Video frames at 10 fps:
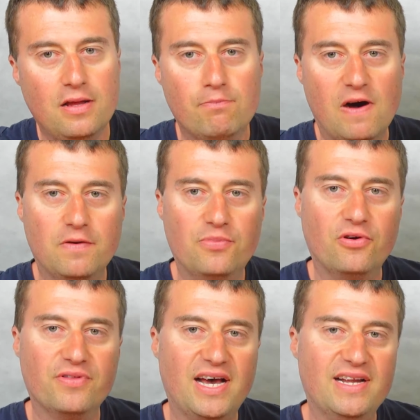
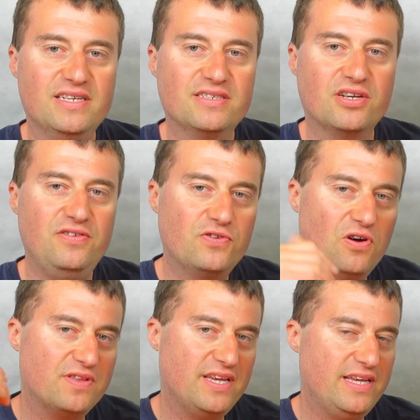motherboard, that is. So you've
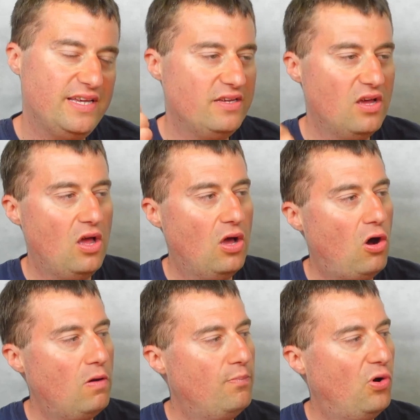got the
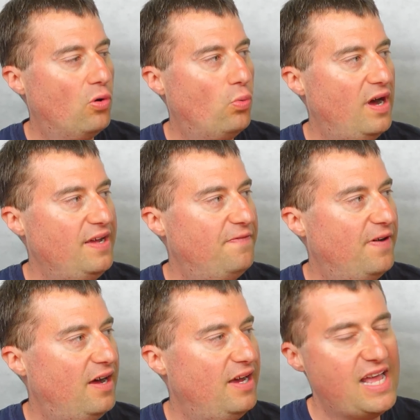onboard
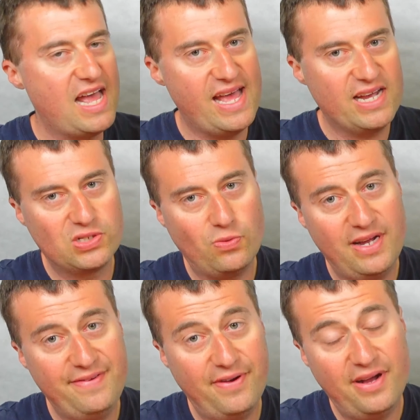Wi-Fi, AX
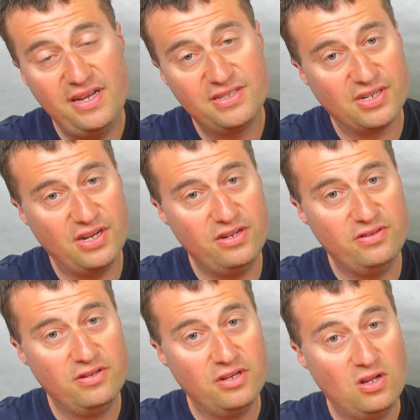Wi-Fi, so
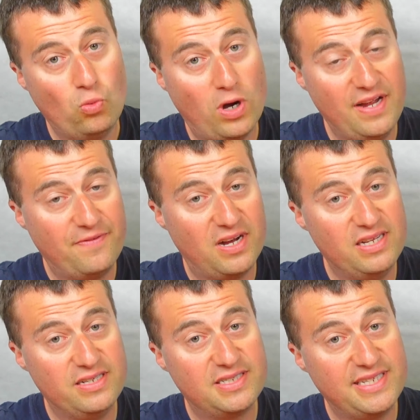
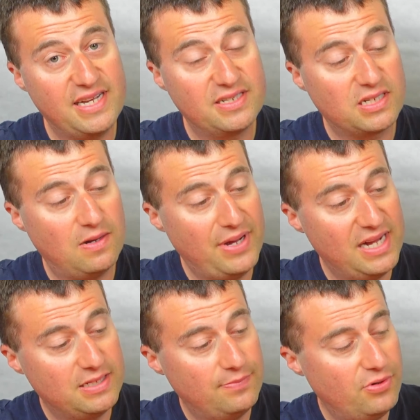Wi-Fi 6
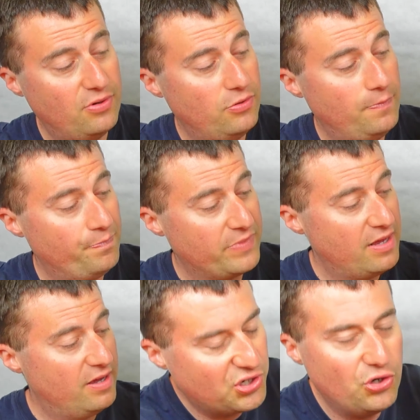compatible,
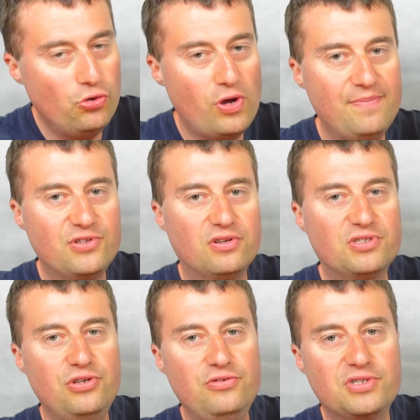2
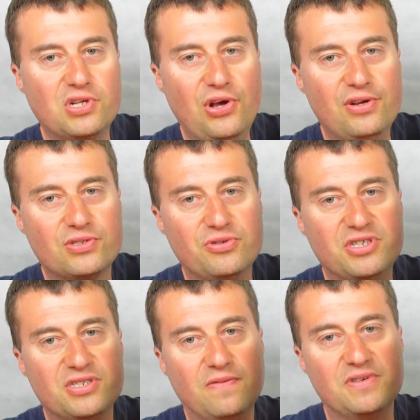M.2 slots, which
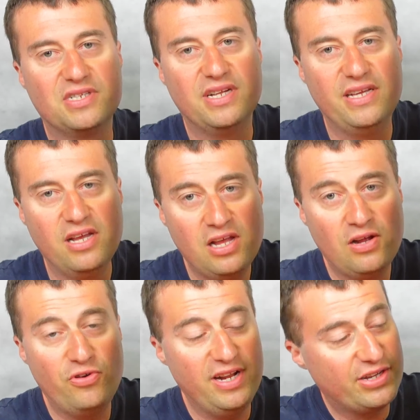is obviously
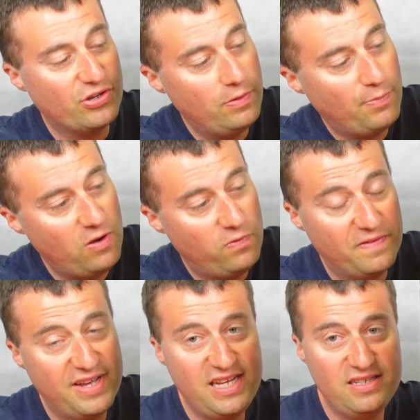really good, both with
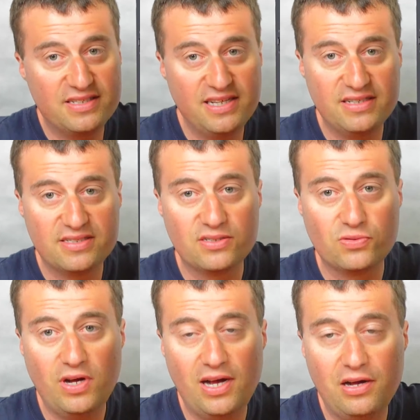heat sinks as
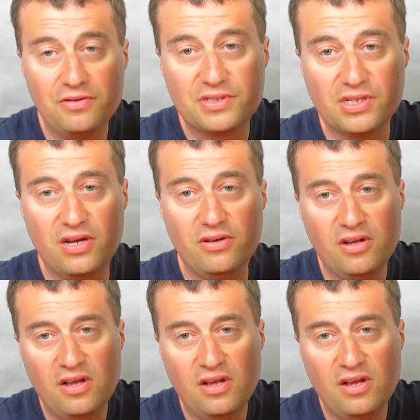well. So